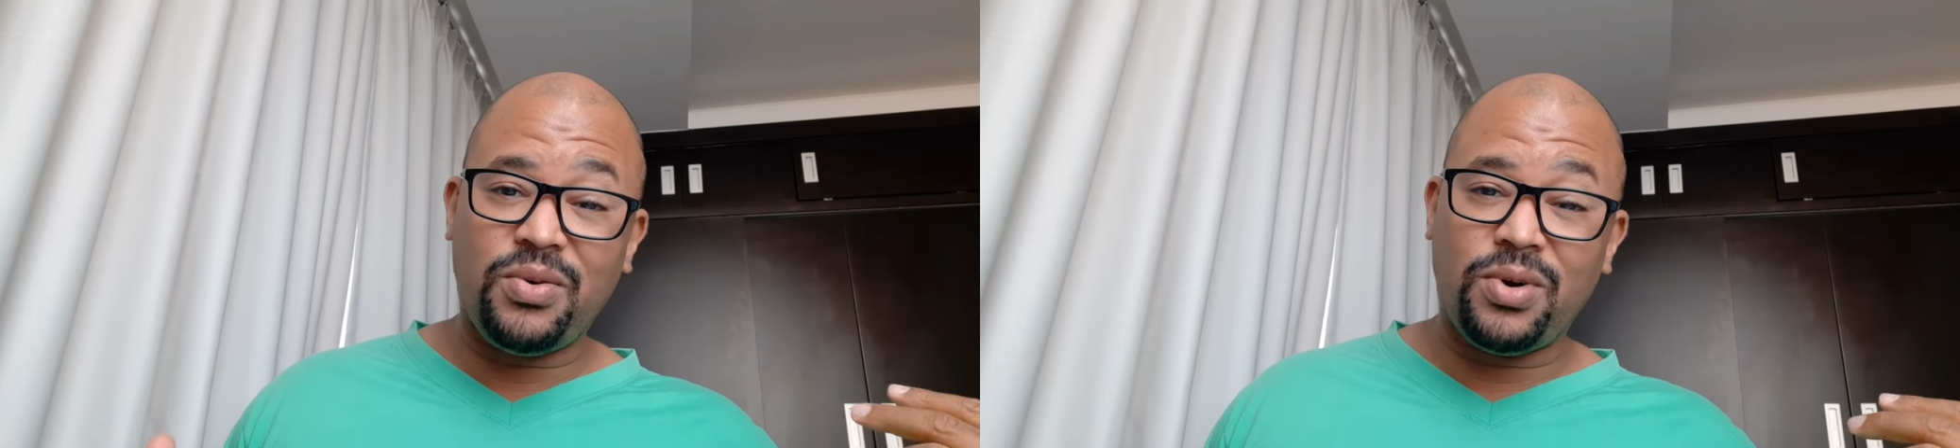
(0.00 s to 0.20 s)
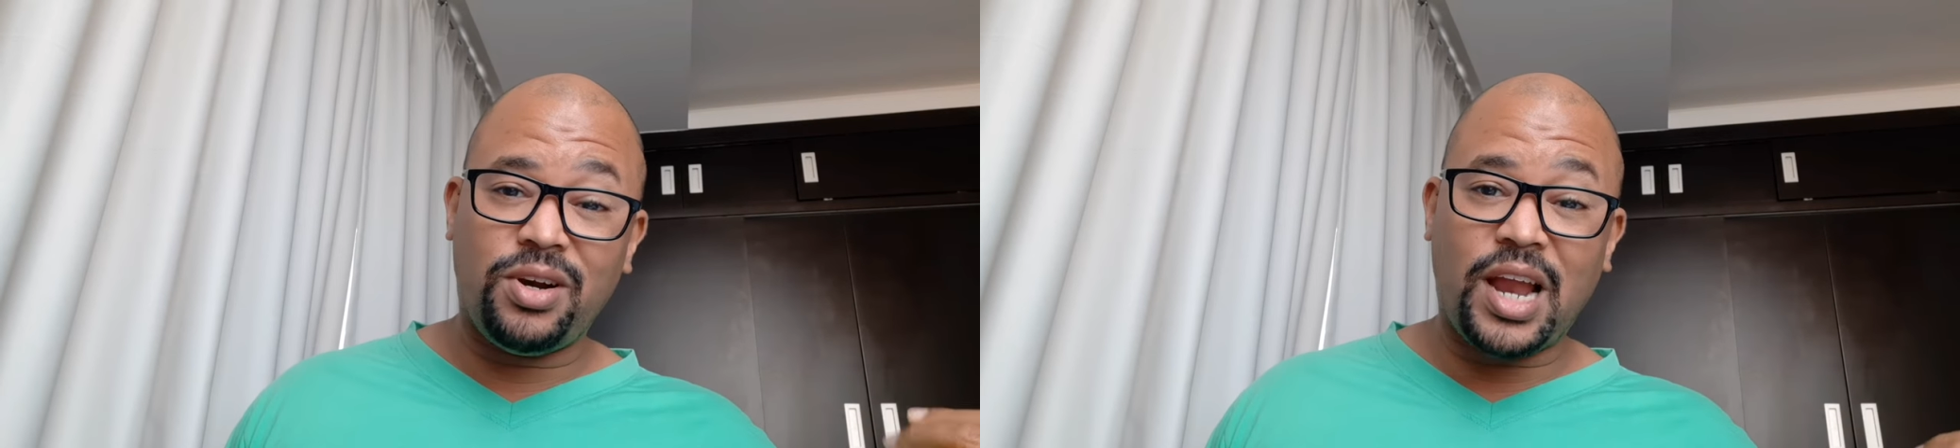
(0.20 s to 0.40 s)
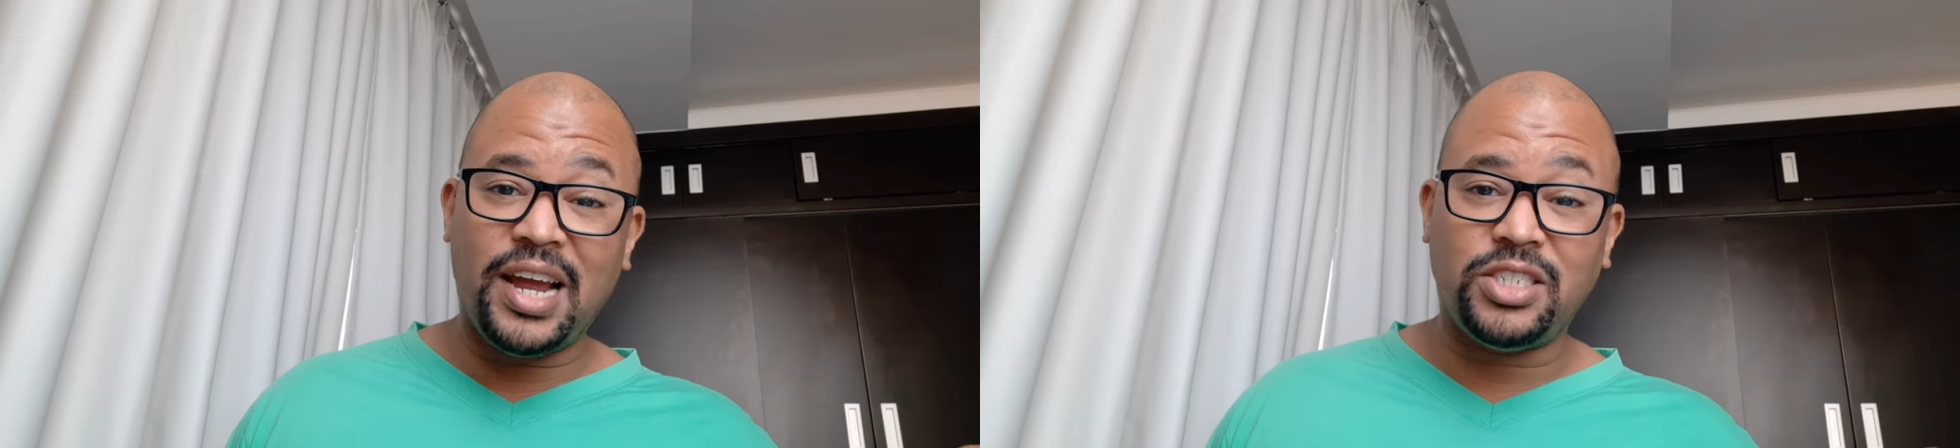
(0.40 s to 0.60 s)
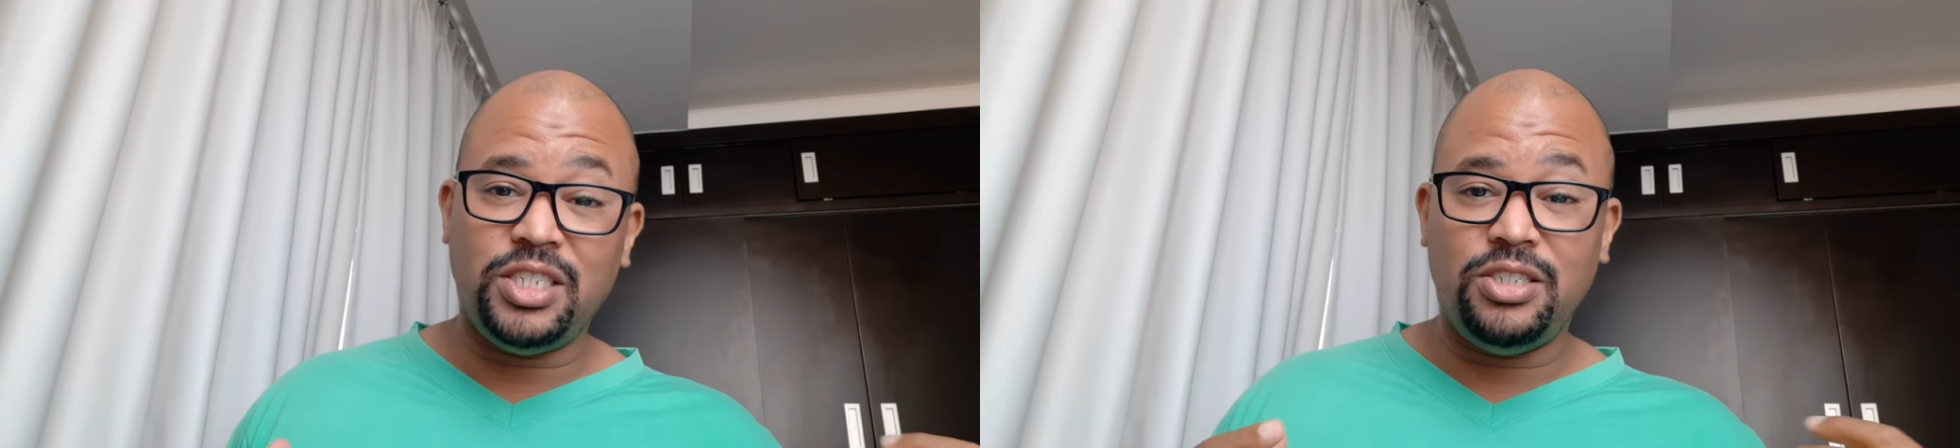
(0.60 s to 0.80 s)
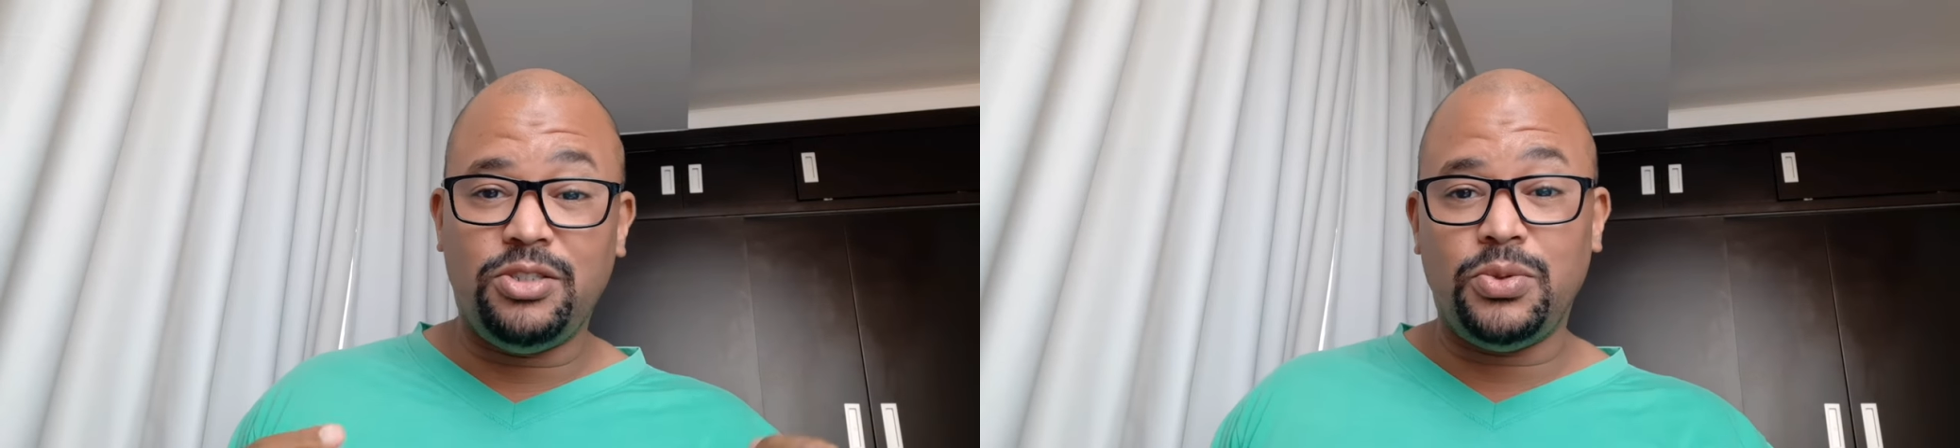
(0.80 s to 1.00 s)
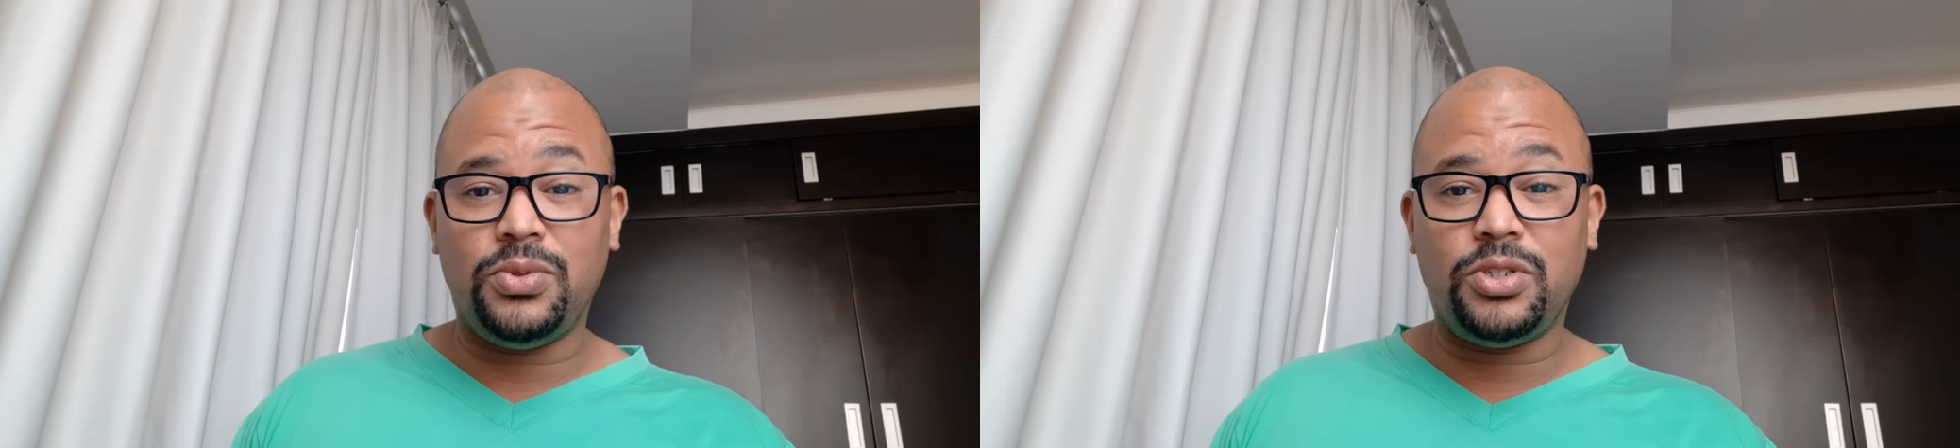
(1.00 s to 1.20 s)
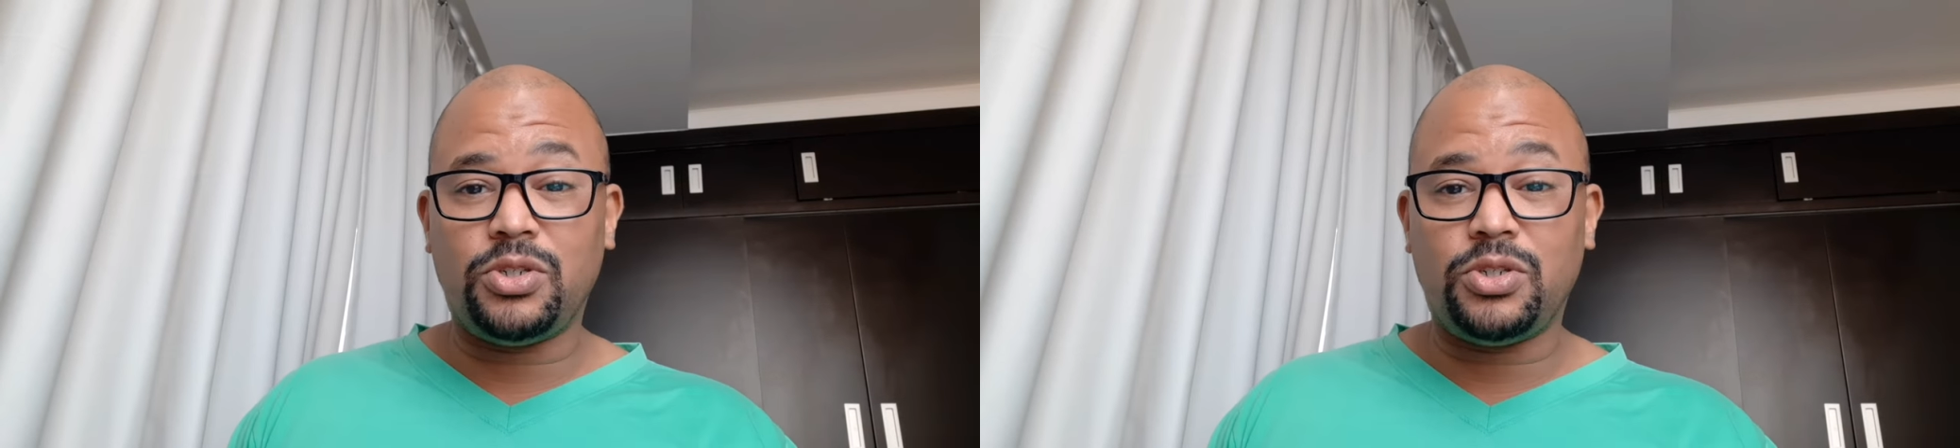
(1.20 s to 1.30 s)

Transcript: We're actually doing